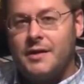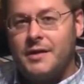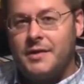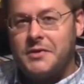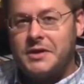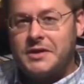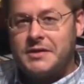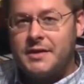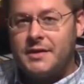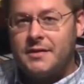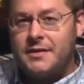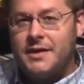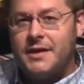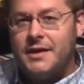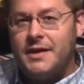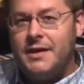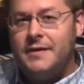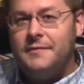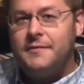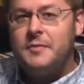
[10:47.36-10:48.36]

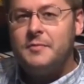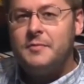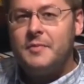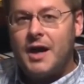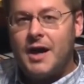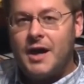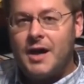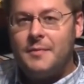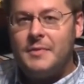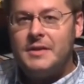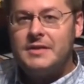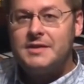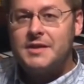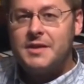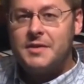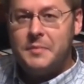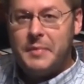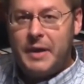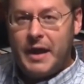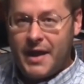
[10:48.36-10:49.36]
Interestingly, even Muhammad's
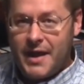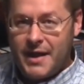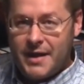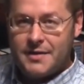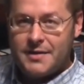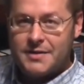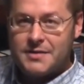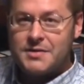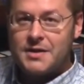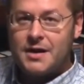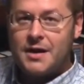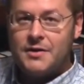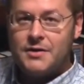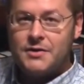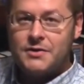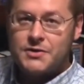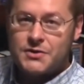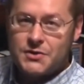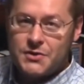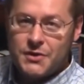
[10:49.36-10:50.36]
companions
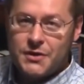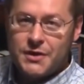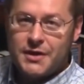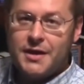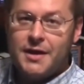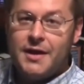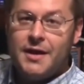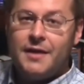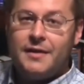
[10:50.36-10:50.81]
understood